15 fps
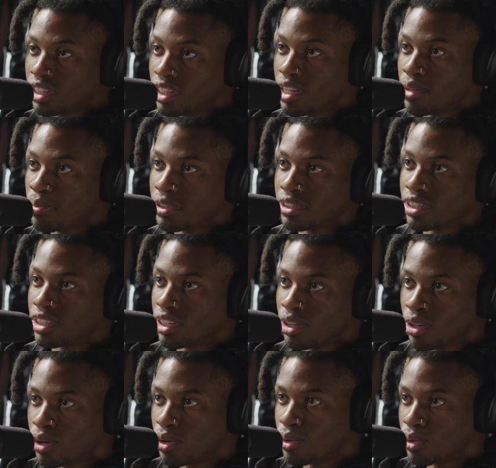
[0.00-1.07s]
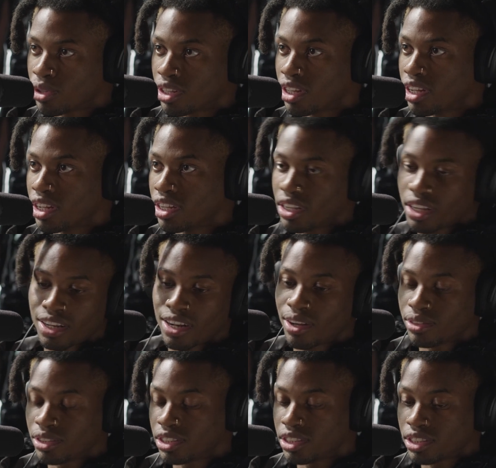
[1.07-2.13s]
leap into the whole thing. And I
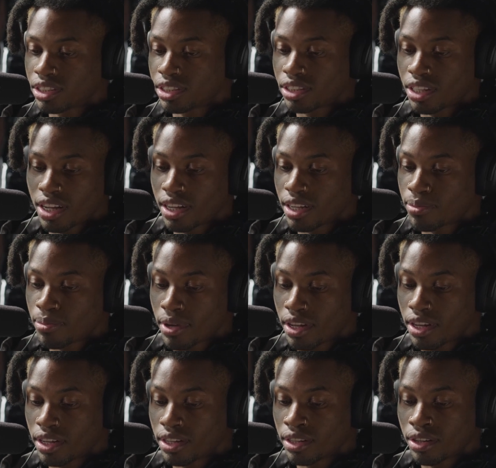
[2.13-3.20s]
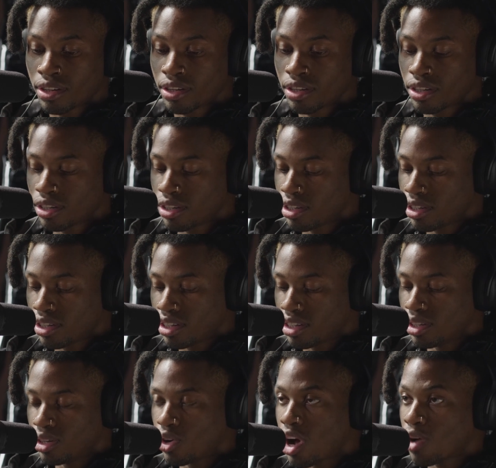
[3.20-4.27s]
was just like, man,
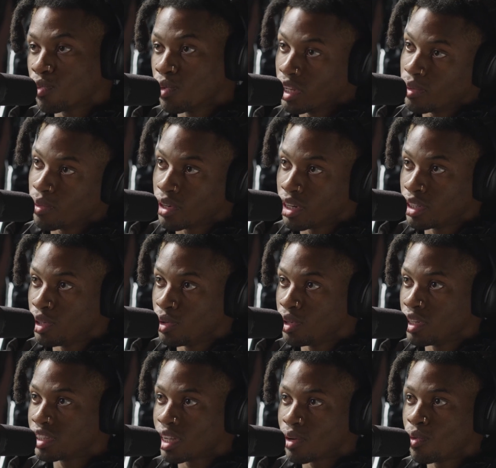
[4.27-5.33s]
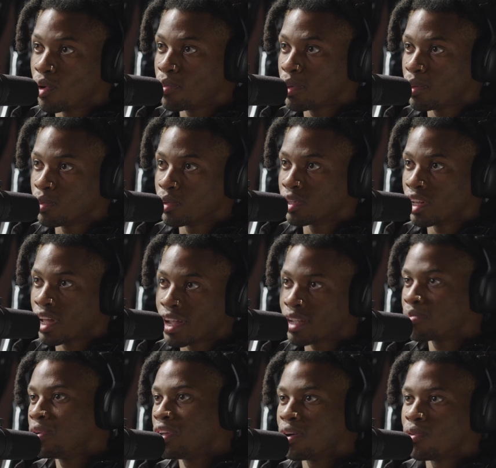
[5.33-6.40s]
I really want to do this. I want people to
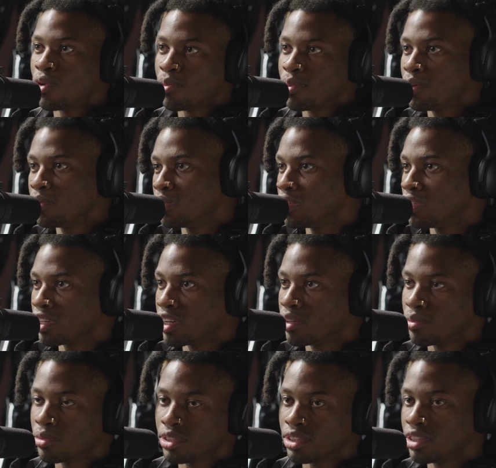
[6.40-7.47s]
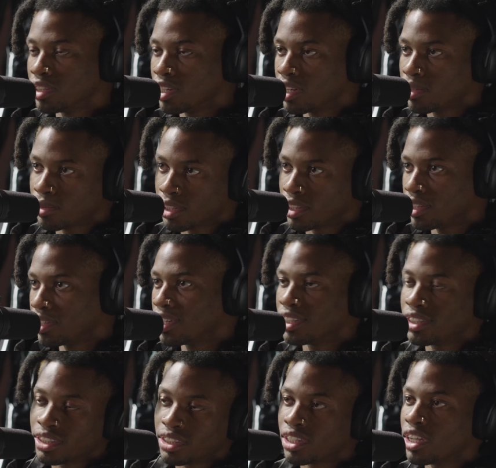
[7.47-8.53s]
like me. I want people to hear me, you know what I'm saying? Like,
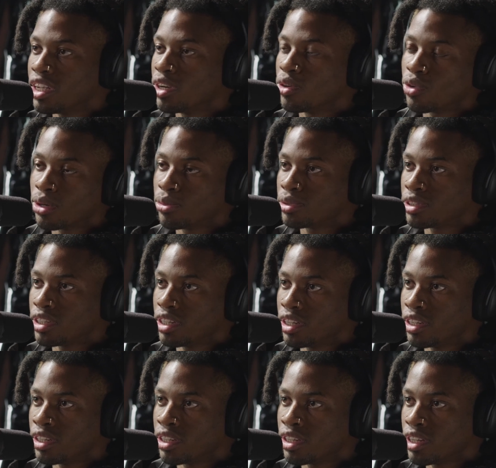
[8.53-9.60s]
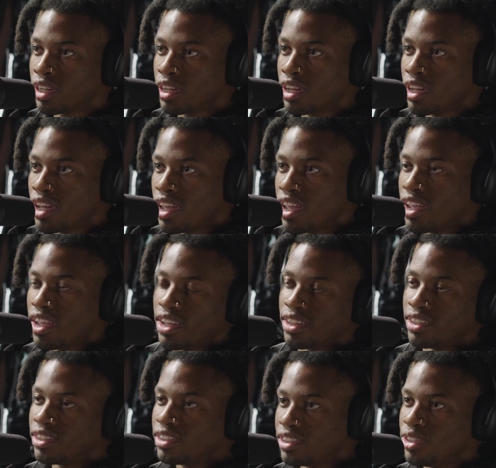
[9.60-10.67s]
just hear what I'm saying
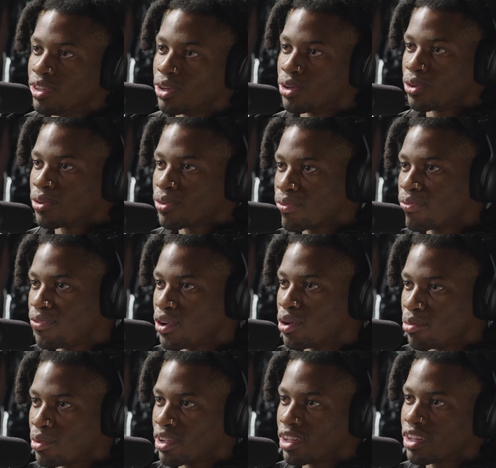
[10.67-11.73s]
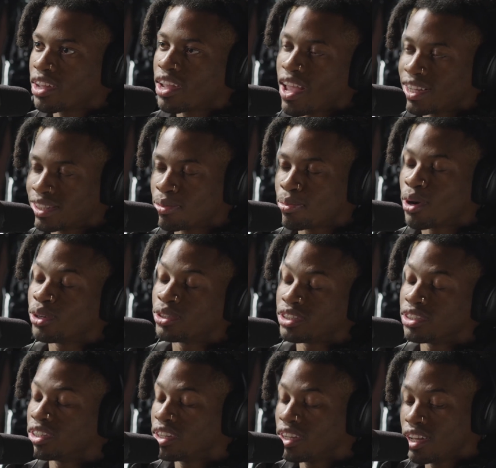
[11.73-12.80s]
and, feel me as a
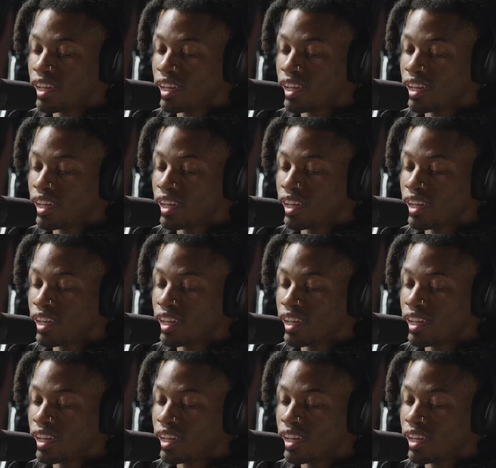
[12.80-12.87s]
person.